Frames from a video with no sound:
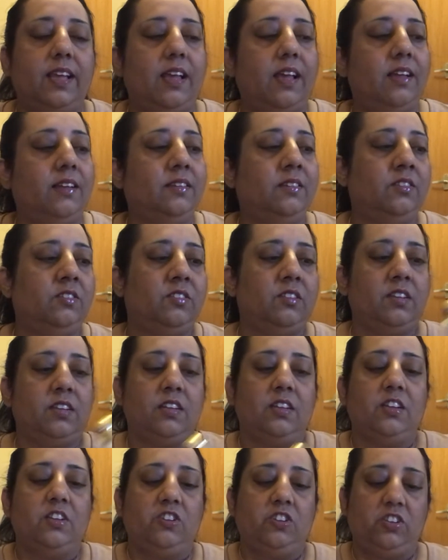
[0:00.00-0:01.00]
and
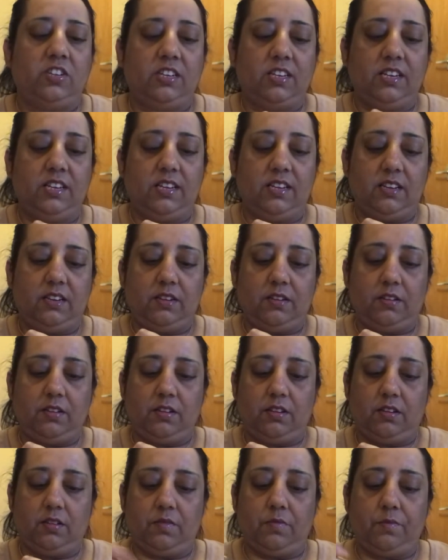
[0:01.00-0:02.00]
she
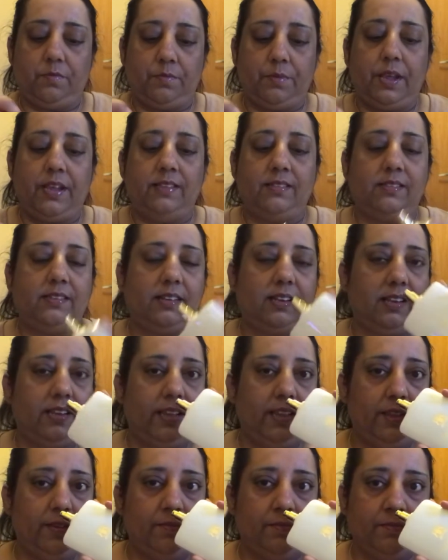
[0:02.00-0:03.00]

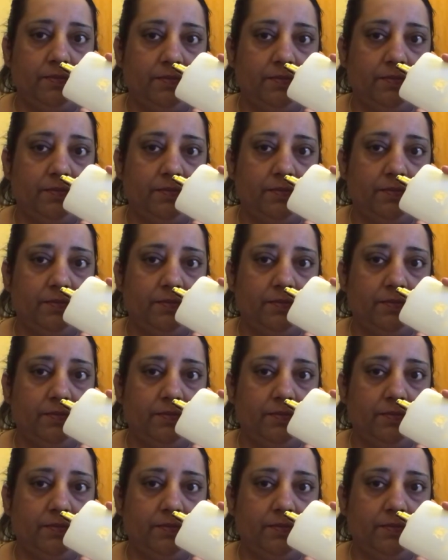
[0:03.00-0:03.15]
basically